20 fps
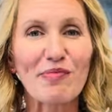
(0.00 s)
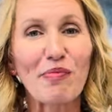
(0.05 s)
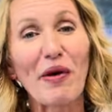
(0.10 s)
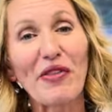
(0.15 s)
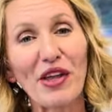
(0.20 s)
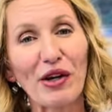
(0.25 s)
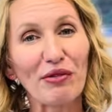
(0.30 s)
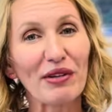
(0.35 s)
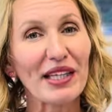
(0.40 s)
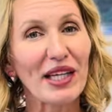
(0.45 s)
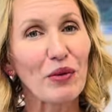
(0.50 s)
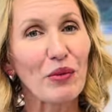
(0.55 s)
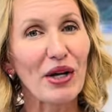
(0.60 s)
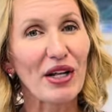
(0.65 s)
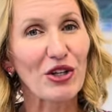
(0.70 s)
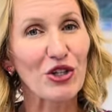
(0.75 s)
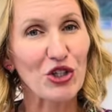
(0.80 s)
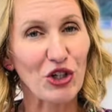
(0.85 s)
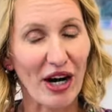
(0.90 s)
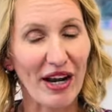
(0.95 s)
but they really
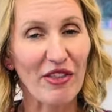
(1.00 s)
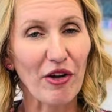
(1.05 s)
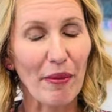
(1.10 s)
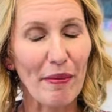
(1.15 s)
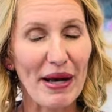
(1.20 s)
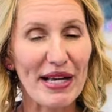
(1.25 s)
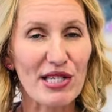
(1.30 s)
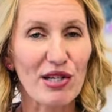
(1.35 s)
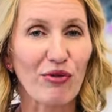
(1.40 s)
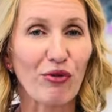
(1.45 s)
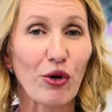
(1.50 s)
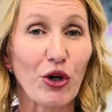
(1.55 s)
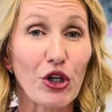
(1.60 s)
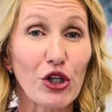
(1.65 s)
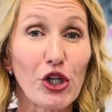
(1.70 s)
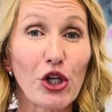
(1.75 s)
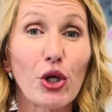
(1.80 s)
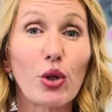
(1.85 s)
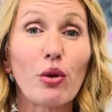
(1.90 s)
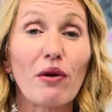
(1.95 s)
will try their best for
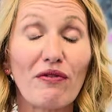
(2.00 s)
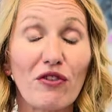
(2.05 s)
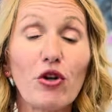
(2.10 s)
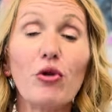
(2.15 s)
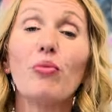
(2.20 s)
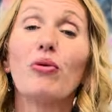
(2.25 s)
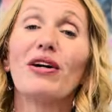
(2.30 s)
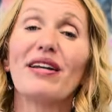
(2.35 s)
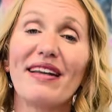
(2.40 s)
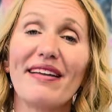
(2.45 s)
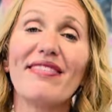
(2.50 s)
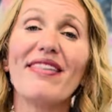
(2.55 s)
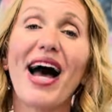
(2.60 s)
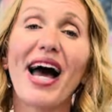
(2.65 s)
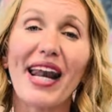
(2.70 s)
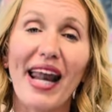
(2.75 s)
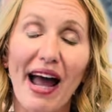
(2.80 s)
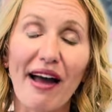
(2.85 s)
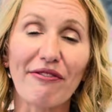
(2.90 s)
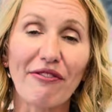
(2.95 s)
you if you put in
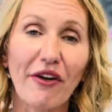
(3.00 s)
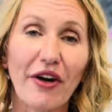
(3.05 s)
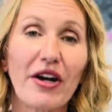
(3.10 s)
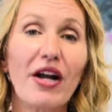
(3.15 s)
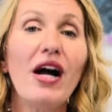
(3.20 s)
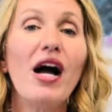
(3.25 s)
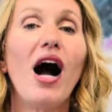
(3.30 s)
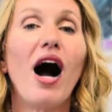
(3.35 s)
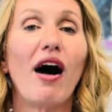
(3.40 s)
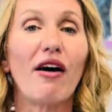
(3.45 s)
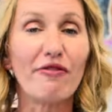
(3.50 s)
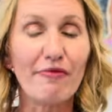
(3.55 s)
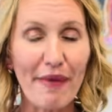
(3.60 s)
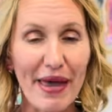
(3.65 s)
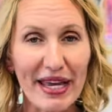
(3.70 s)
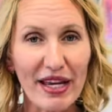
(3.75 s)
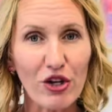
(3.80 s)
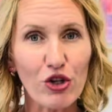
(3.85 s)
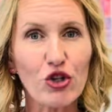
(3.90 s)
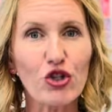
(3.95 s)
that effort of
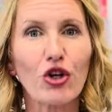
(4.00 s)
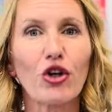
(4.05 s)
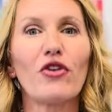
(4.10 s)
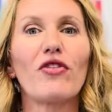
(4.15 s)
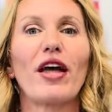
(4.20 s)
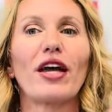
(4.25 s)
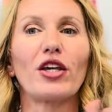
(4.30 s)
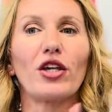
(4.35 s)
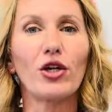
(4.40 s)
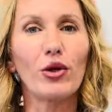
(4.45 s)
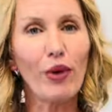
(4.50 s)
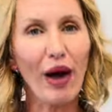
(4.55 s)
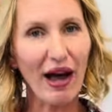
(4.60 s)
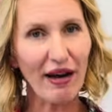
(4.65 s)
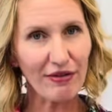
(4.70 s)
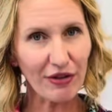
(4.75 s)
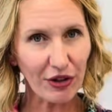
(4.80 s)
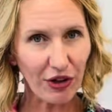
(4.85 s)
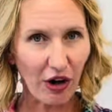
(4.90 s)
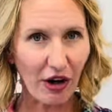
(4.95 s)
making sure that you
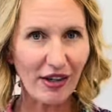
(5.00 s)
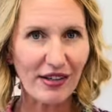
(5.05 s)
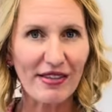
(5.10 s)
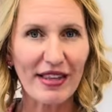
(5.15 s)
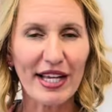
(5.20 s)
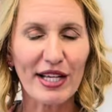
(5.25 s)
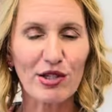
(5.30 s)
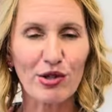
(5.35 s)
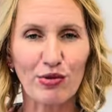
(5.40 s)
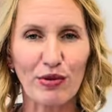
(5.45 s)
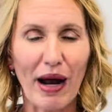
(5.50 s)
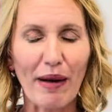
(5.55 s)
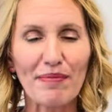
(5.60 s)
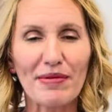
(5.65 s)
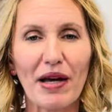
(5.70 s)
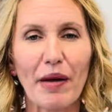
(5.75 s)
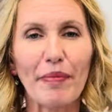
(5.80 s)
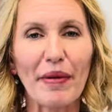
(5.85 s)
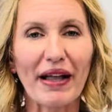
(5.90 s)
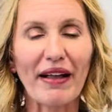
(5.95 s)
have your art things wrapped
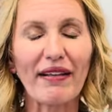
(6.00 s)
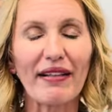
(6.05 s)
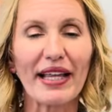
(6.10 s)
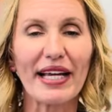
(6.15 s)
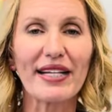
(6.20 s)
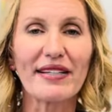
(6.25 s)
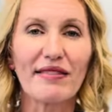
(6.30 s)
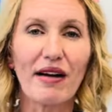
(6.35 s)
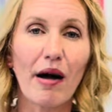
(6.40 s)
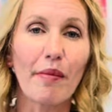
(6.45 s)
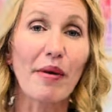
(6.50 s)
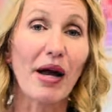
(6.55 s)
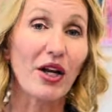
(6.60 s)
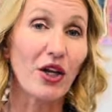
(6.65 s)
up and cleaned up,